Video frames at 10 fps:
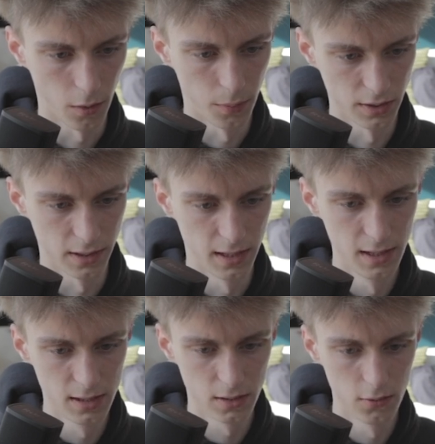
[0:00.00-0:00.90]
composite
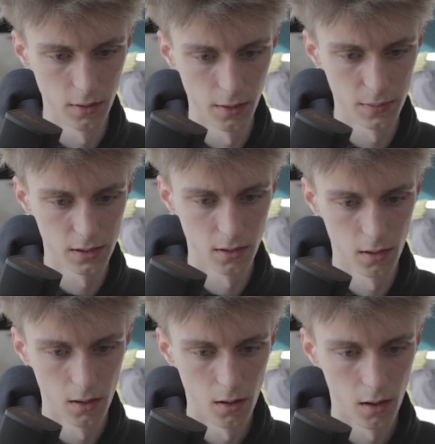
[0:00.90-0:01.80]
these two clips.
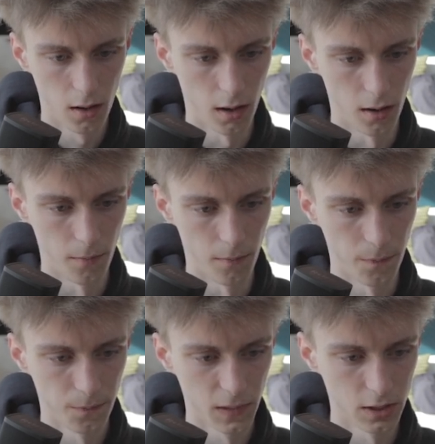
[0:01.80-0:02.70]

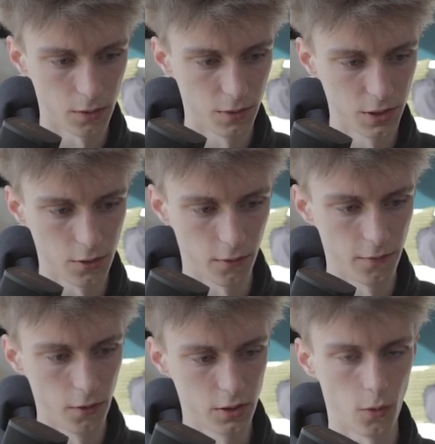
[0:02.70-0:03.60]
So we're just gonna
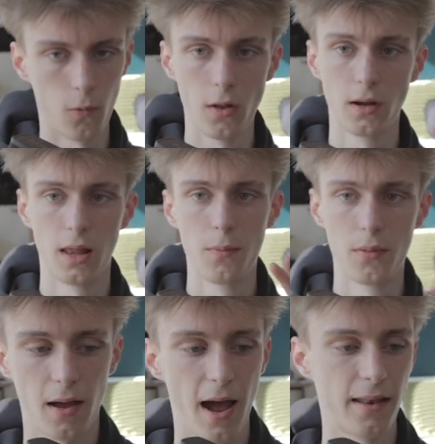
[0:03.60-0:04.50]
focus on one
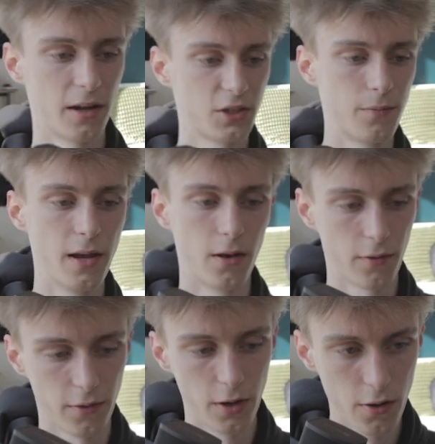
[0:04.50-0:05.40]
clip, and that should be
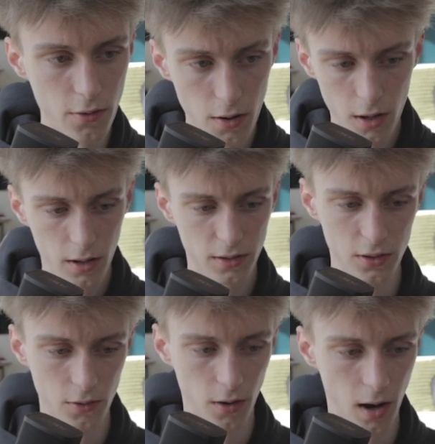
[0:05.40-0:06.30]
enough for you
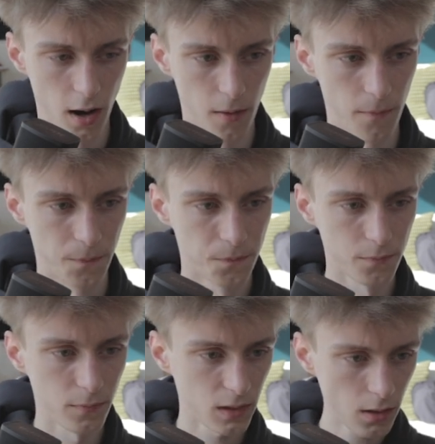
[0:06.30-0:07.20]
to
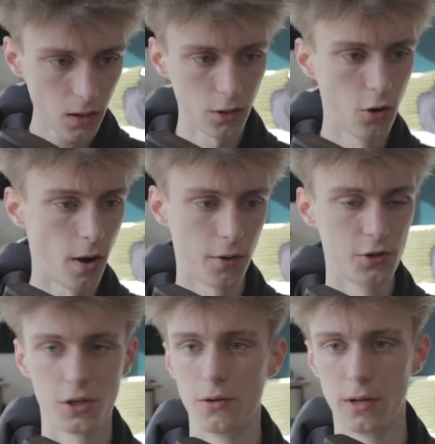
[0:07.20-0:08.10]
know how you
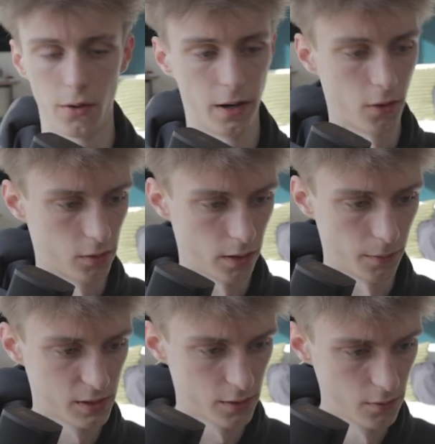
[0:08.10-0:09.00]
should do it on the other
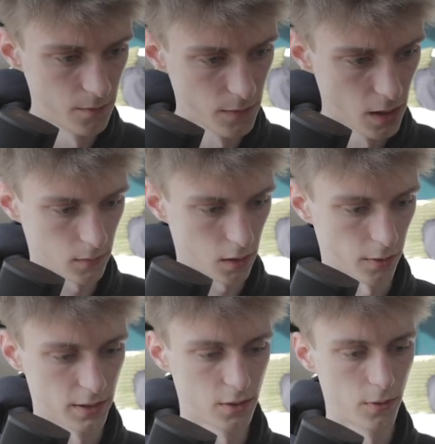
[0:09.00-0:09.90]
clips too. All
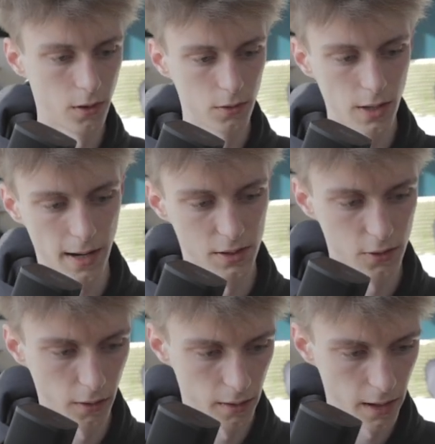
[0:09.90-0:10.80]
right, so we're going to add a
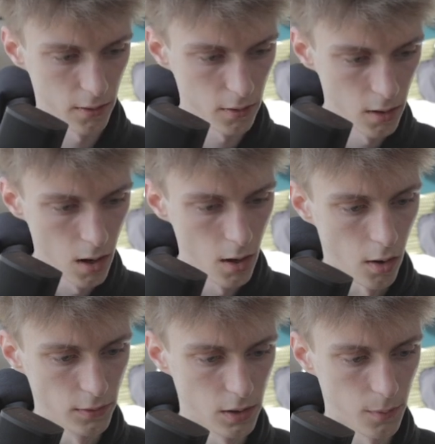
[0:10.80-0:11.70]
solid layer
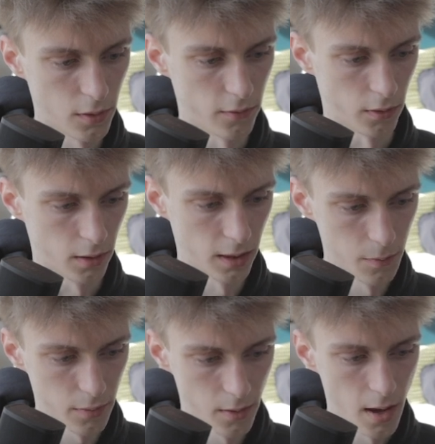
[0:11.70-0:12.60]
on top of our
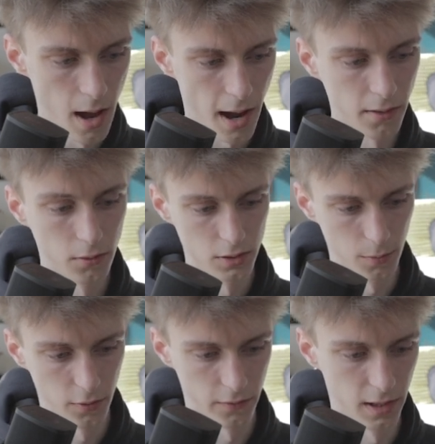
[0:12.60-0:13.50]
clip and on
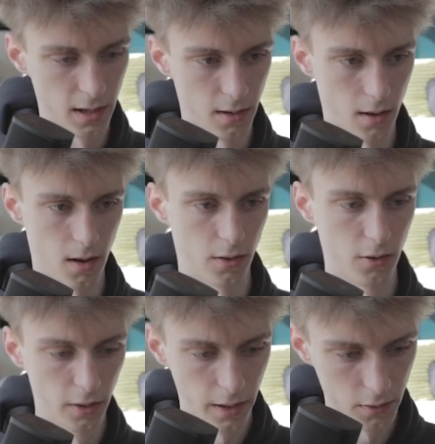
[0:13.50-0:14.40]
top of the
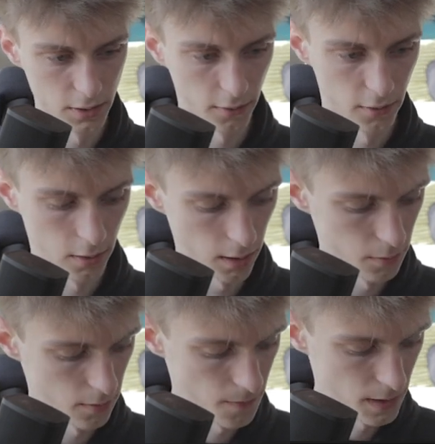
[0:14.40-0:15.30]
null layers of our clip.